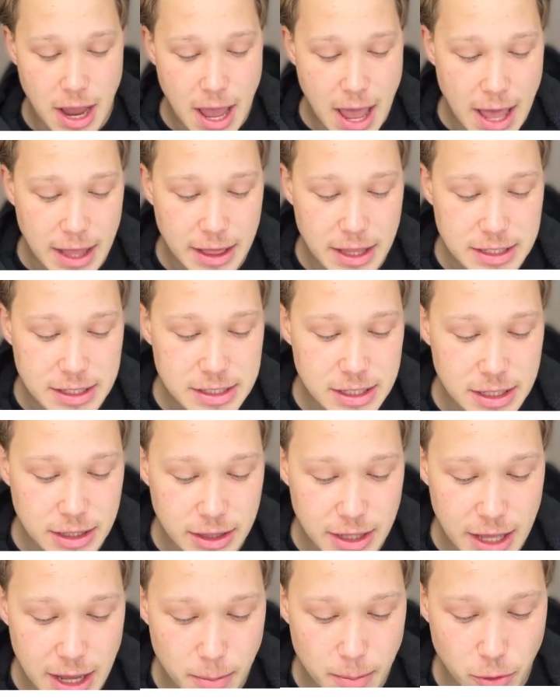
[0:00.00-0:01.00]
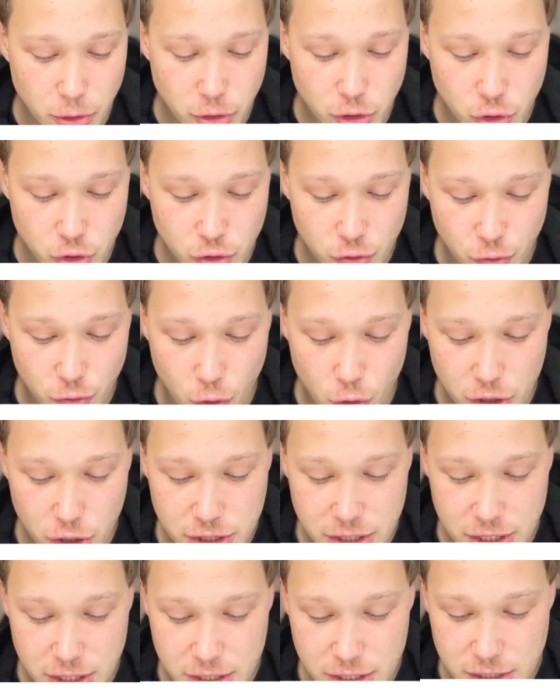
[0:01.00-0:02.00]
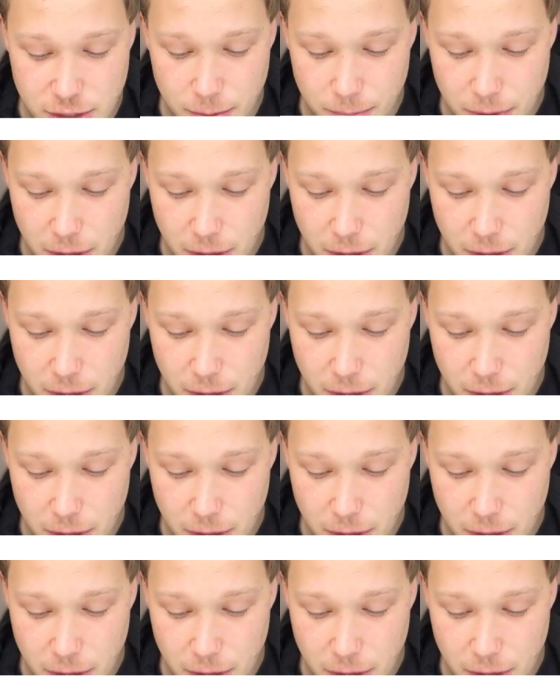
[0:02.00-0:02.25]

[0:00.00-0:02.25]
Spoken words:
and let's label those forces